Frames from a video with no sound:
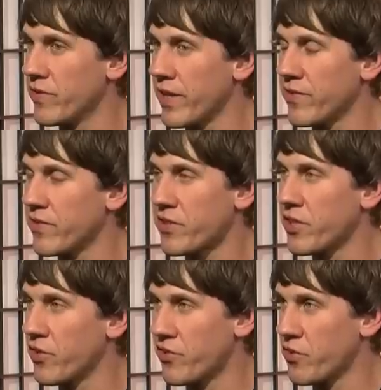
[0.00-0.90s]
and say, is this
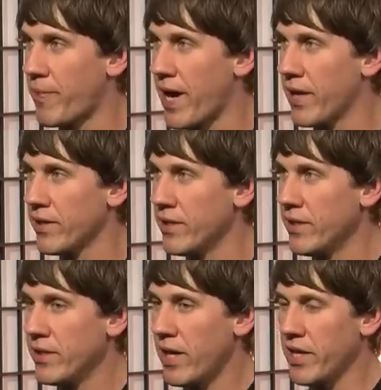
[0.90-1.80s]
good or is this bad?
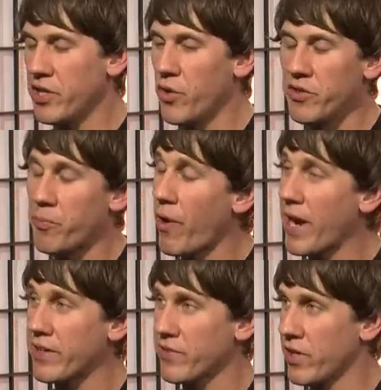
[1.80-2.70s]
I know no one to
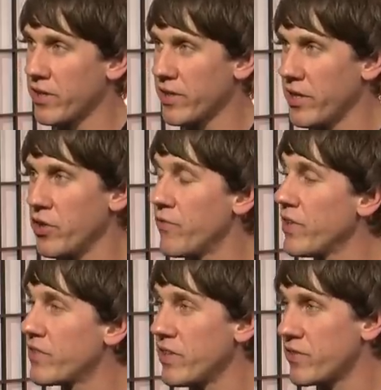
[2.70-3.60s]
practice on. I know no
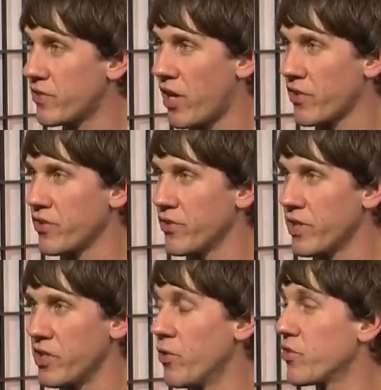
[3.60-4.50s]
VCs to talk to.
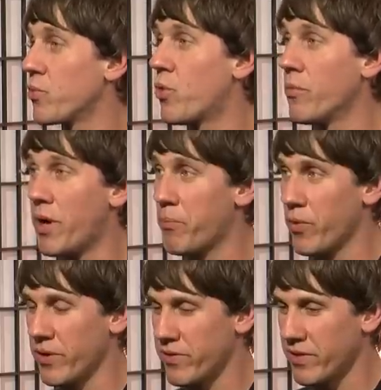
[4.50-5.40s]
I know no one to warm up
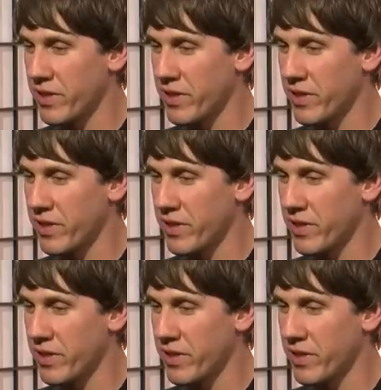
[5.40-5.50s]
with.